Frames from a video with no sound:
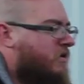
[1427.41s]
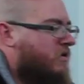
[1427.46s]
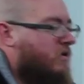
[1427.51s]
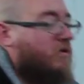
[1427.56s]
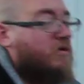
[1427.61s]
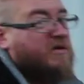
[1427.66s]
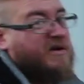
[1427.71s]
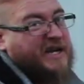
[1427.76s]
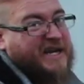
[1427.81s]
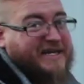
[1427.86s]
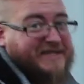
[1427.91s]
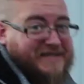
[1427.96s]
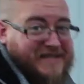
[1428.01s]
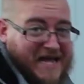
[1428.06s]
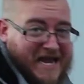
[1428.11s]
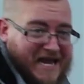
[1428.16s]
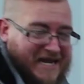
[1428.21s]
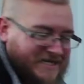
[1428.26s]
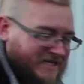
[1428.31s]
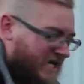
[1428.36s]
Or I guess the
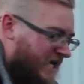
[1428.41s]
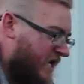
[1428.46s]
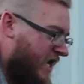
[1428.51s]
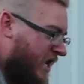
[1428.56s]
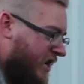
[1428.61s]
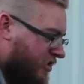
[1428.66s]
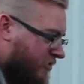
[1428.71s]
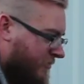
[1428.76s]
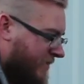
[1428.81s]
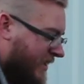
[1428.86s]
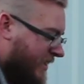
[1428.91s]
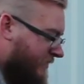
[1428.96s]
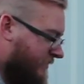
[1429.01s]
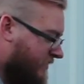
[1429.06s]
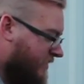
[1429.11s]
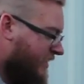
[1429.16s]
anti-iron bath,